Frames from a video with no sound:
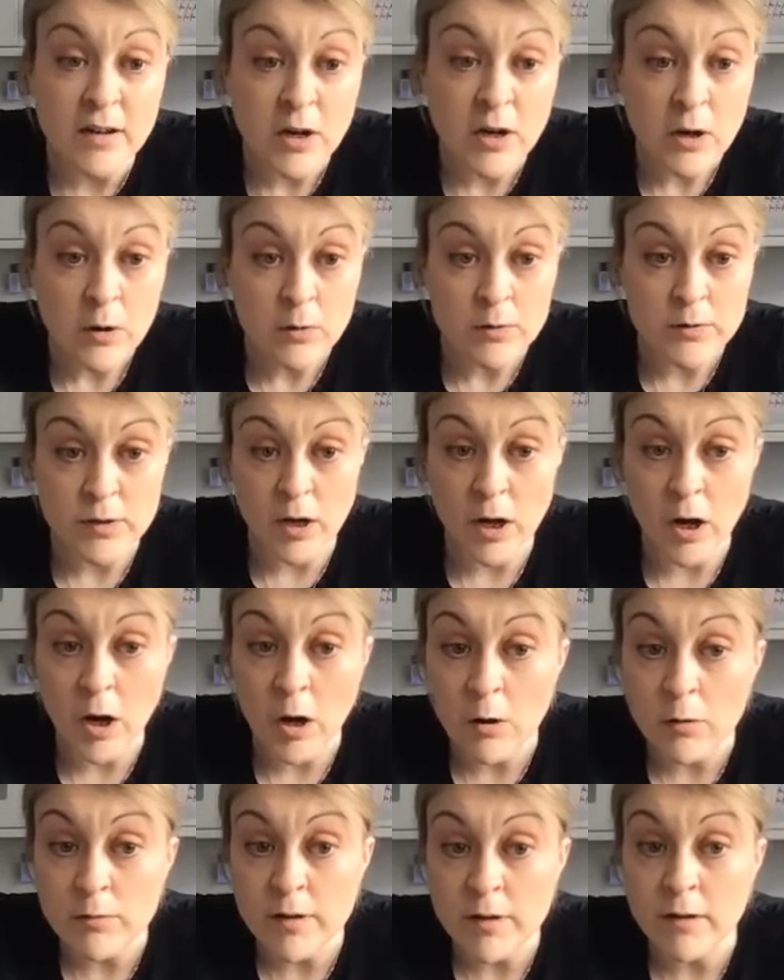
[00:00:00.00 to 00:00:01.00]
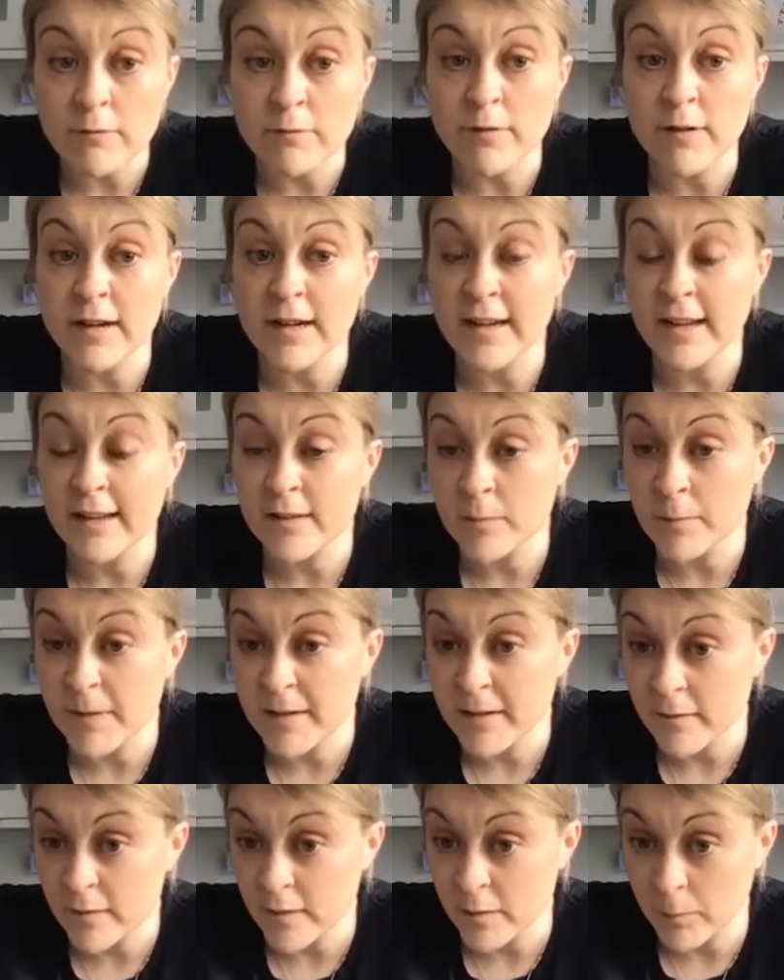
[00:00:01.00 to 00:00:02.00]
or to hold on for a little bit
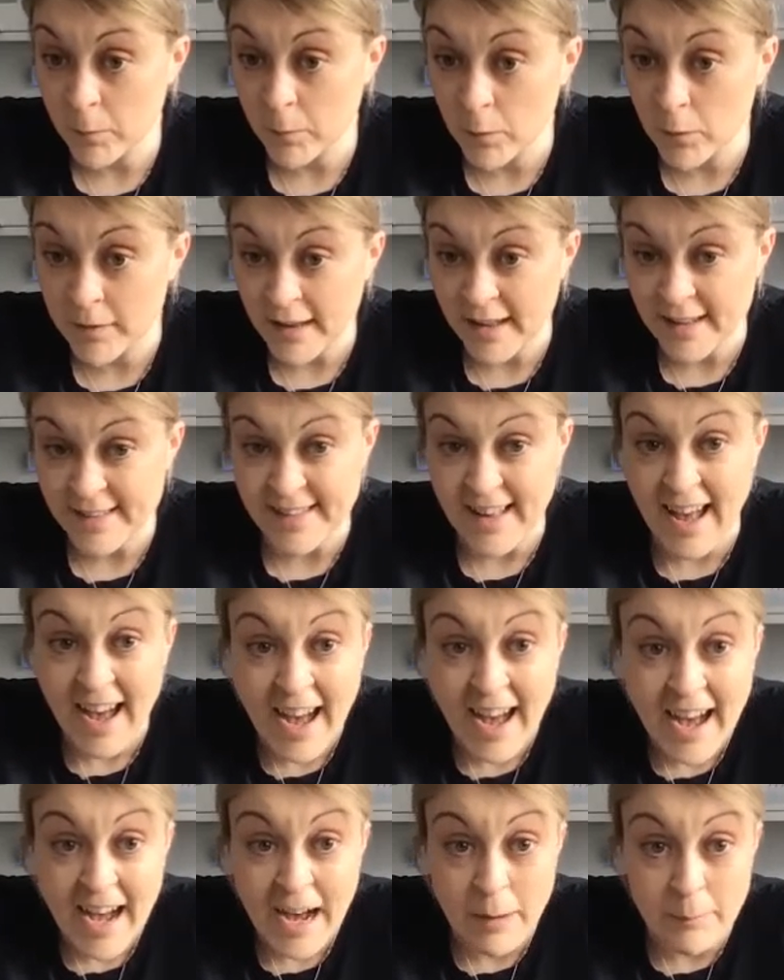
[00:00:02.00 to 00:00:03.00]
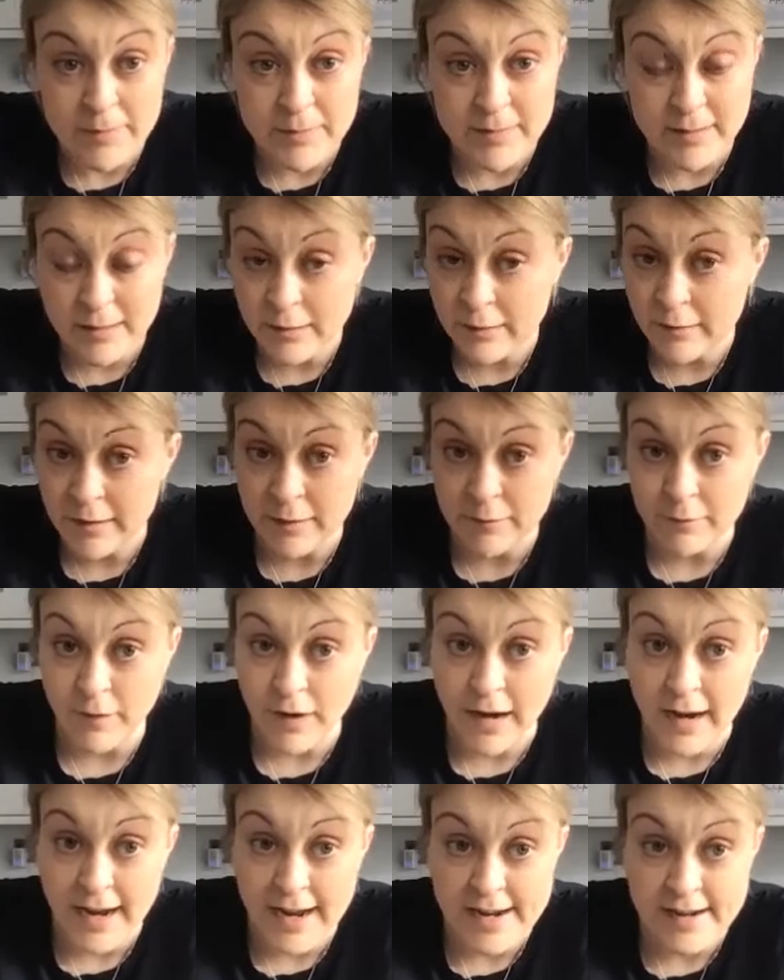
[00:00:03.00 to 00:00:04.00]
of support, that's absolutely
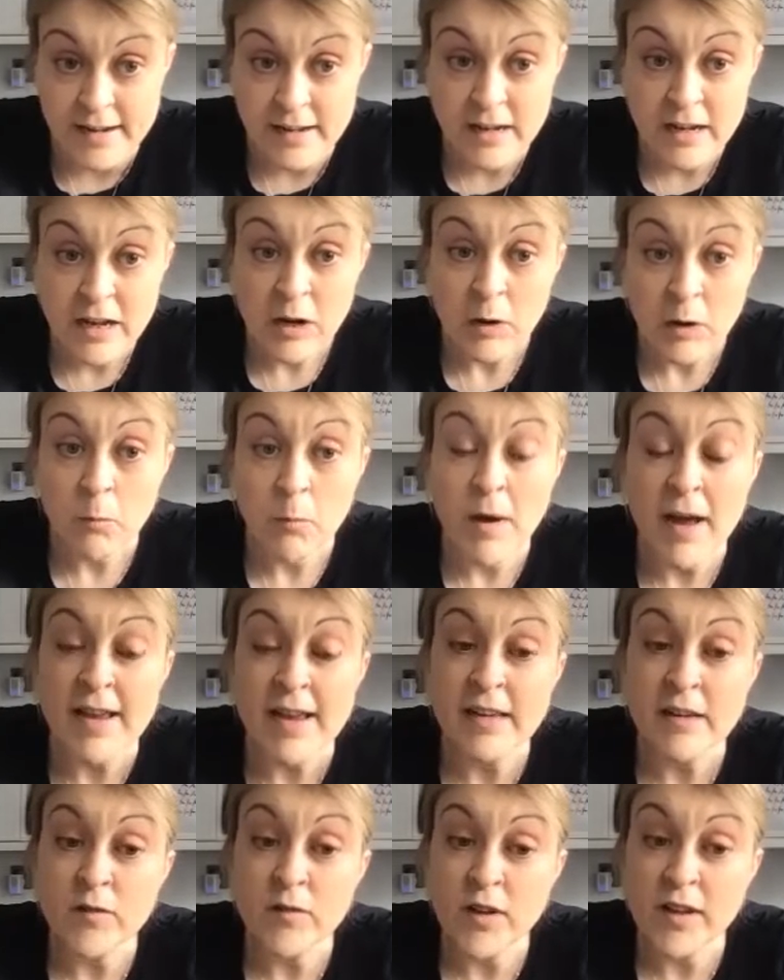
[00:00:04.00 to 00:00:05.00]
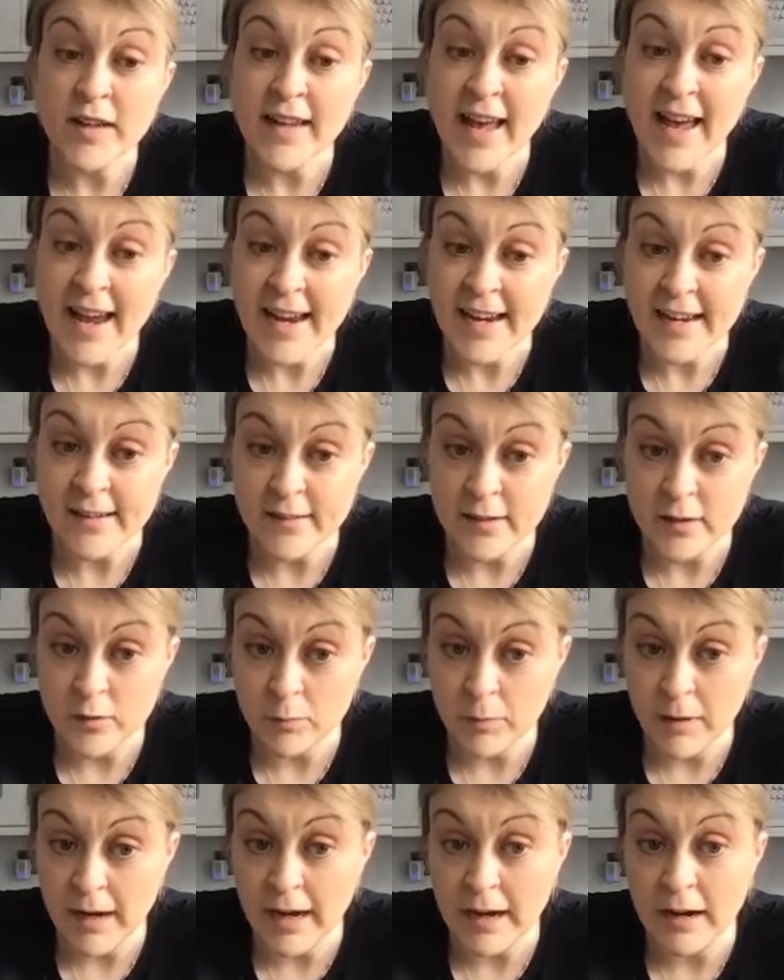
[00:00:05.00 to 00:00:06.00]
fine. When you've done 8 to
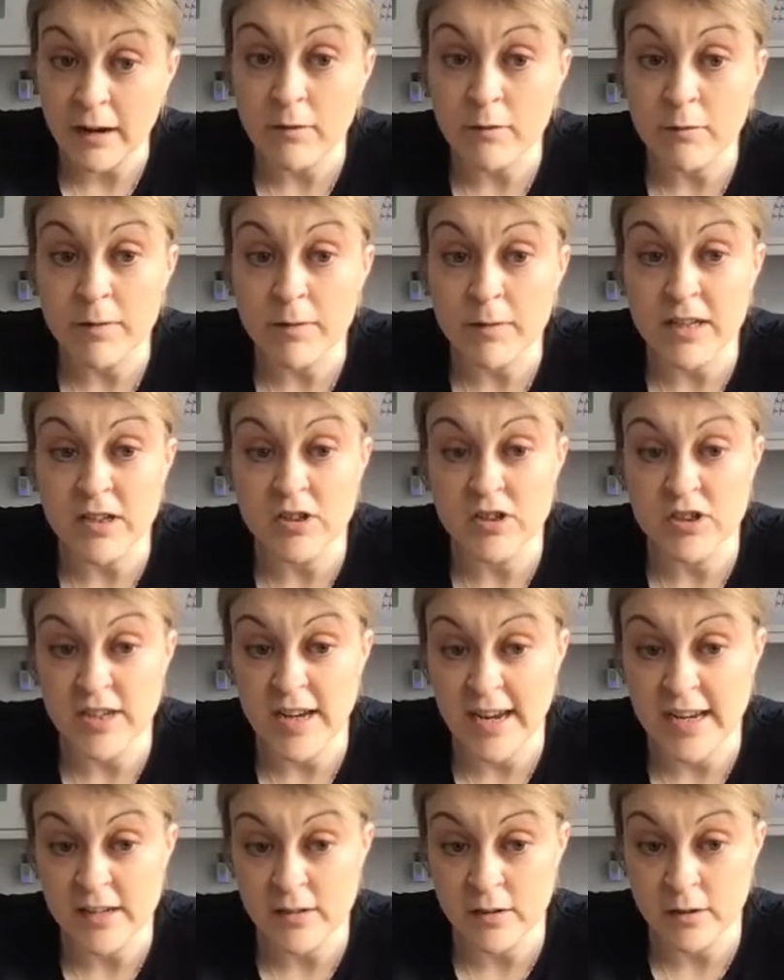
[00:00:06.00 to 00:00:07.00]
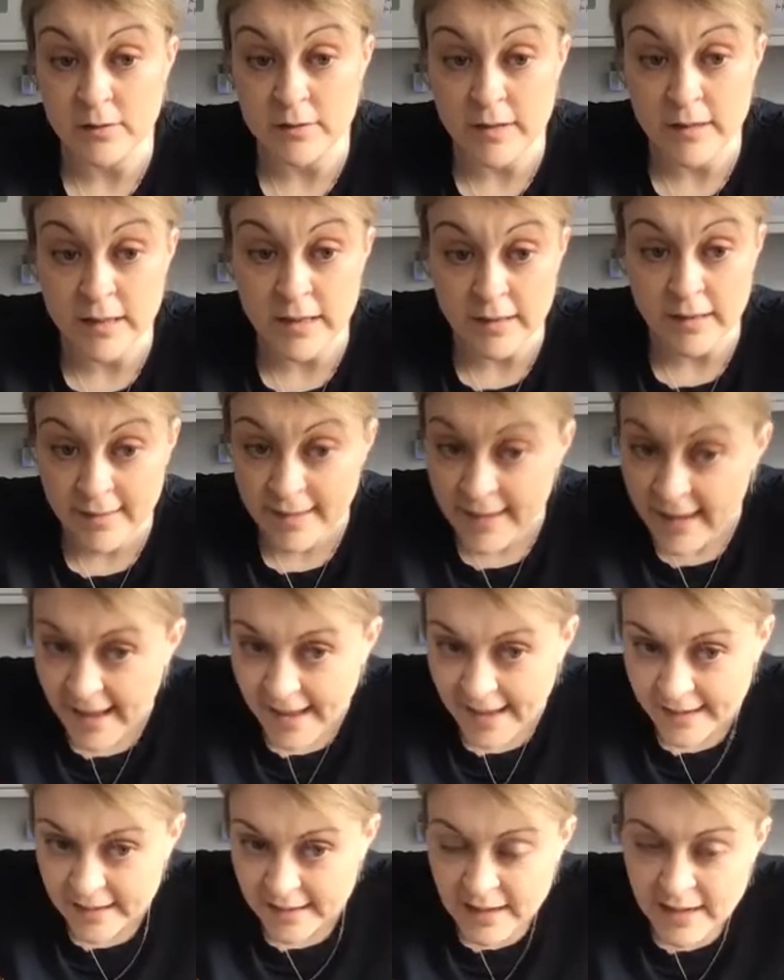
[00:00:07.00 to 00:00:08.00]
12, we can change onto the other
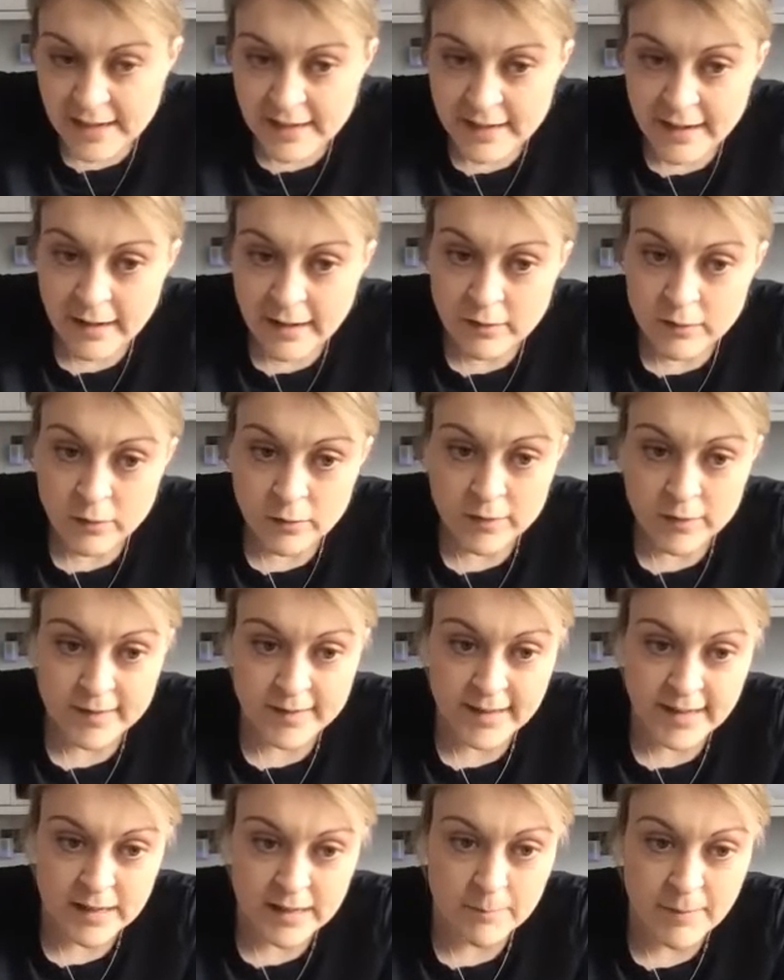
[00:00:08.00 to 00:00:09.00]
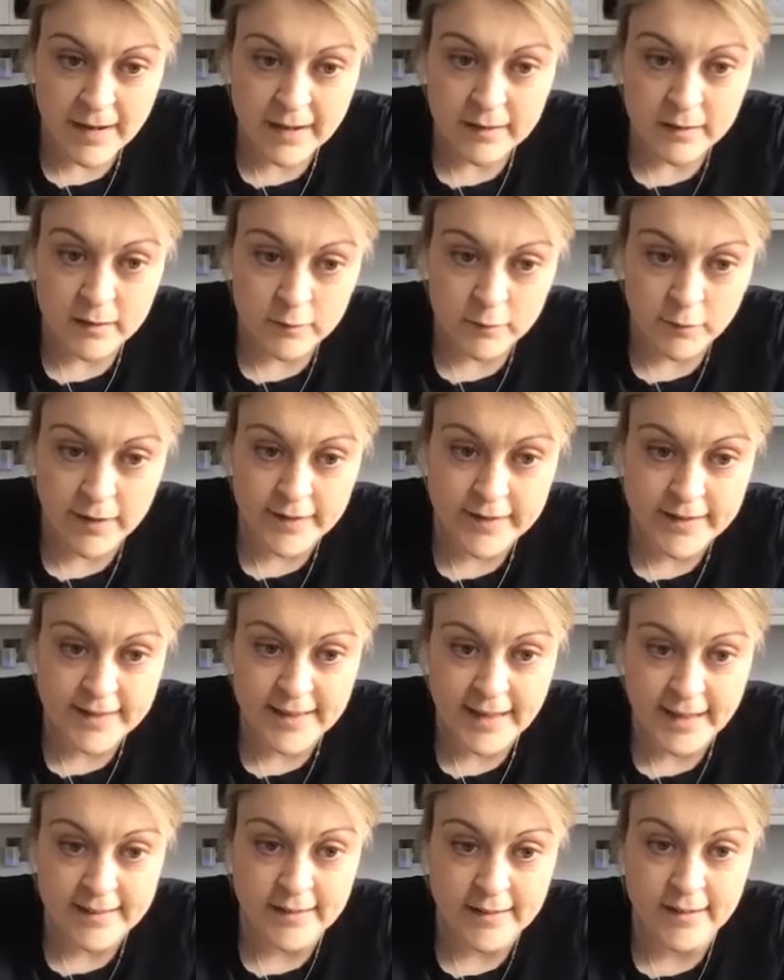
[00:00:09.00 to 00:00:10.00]
leg. Now you'll see Megan's finding
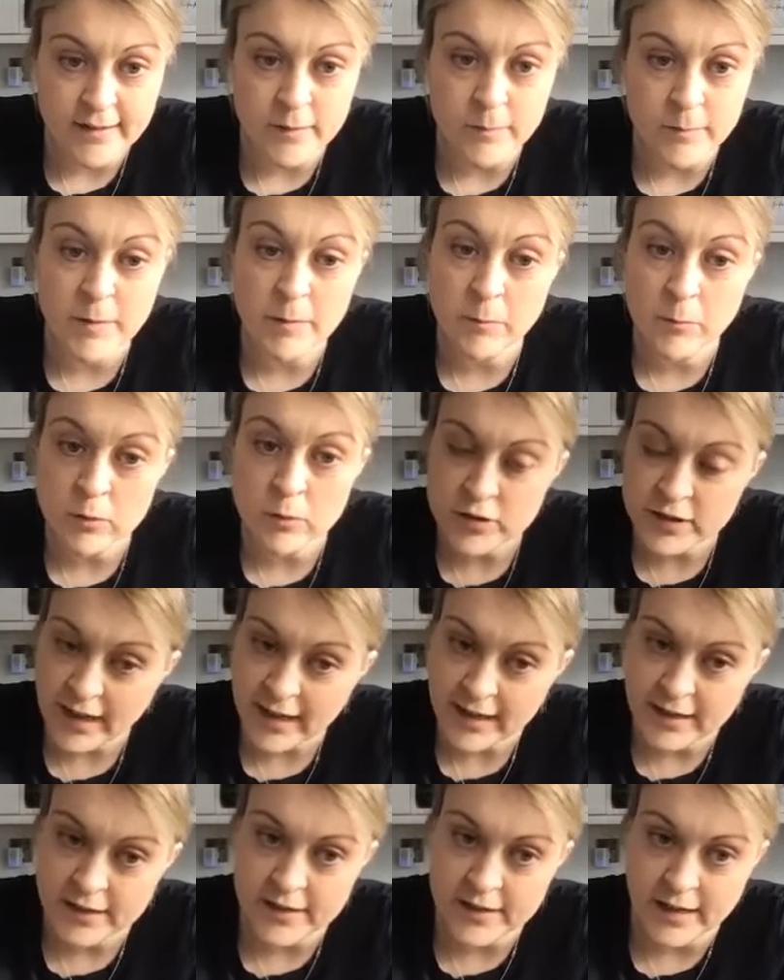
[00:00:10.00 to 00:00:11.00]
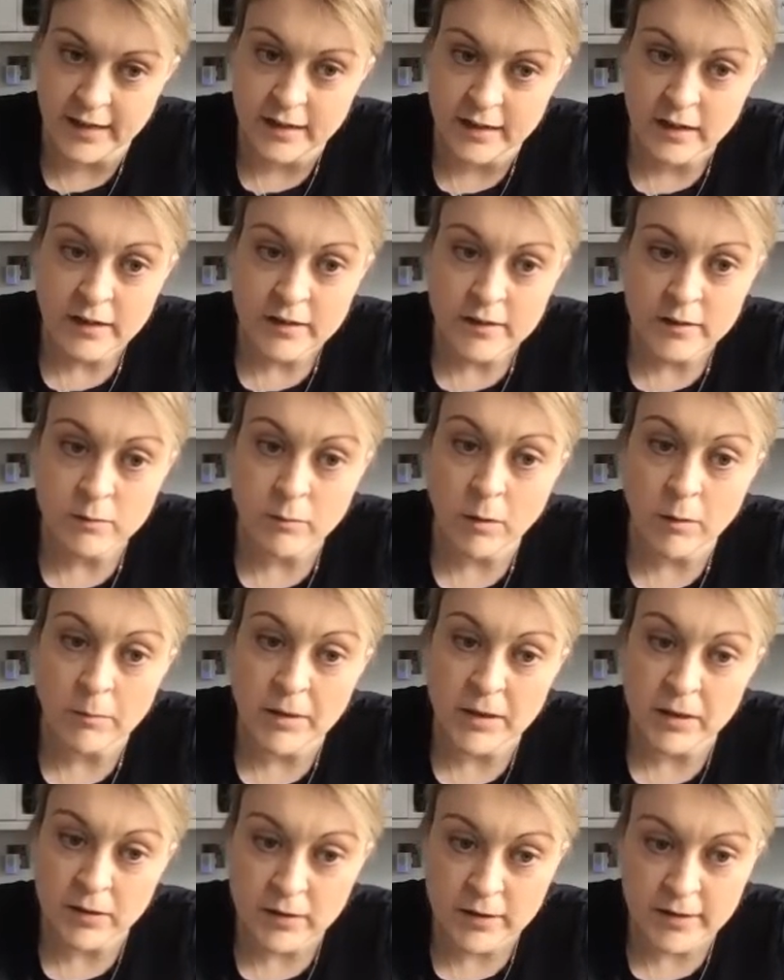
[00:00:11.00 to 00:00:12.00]
that's a little bit more challenging. So what
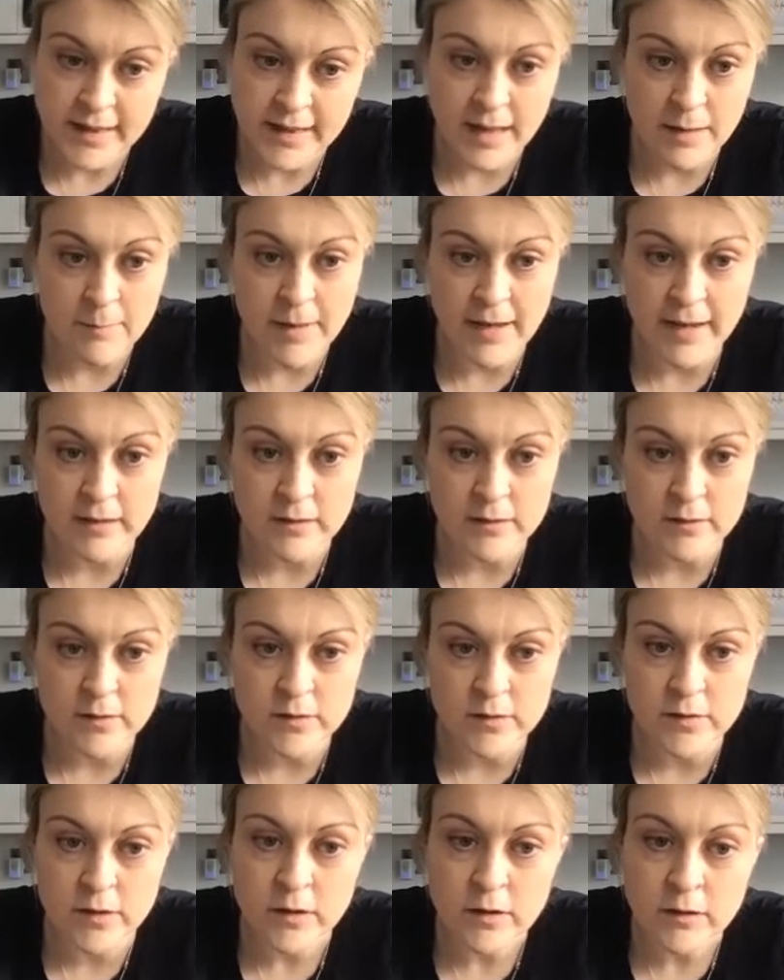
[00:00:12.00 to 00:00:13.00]
we could get Megan to do